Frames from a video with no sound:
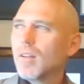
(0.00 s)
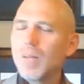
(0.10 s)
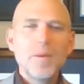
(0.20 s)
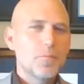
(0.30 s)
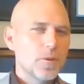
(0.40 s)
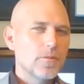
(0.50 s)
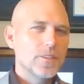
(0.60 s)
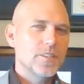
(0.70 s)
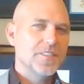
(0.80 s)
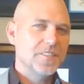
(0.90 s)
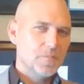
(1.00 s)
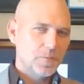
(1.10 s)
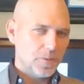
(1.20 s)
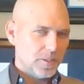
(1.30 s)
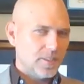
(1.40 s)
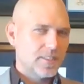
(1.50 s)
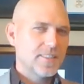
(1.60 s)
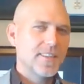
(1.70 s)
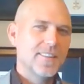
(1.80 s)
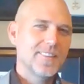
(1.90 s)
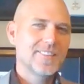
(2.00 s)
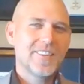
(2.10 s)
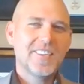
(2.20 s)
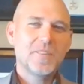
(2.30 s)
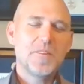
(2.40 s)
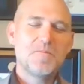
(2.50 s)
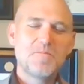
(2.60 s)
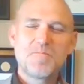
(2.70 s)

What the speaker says: Let me prove it to you before you discount this argument.